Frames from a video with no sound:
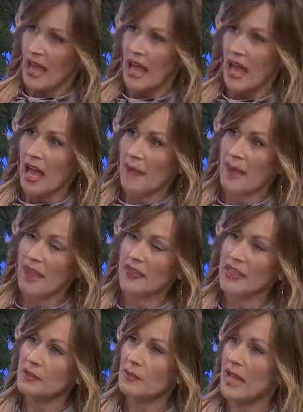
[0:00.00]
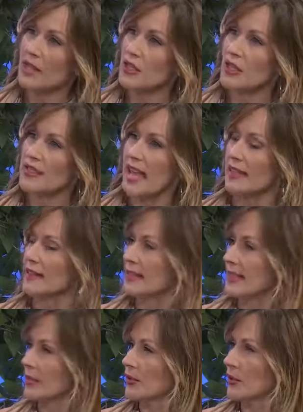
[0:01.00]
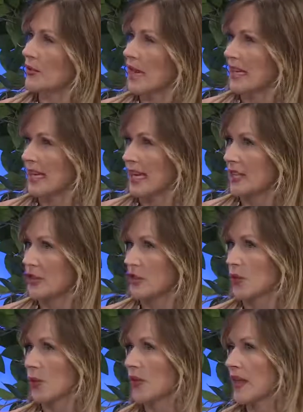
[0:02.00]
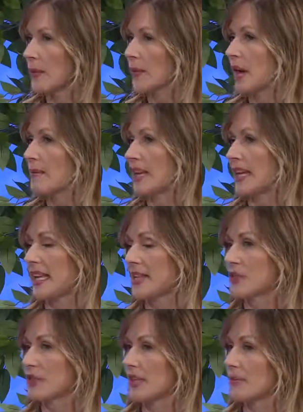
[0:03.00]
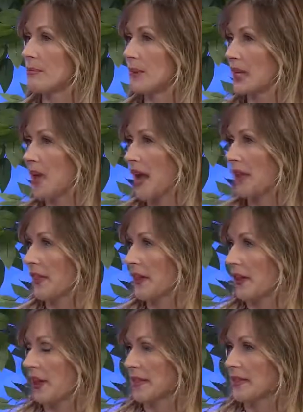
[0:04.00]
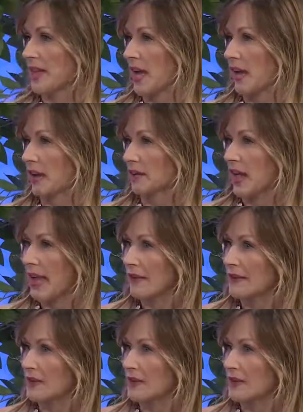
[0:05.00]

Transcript: and these patients had zero medication, or they were on medication they had been on their entire life.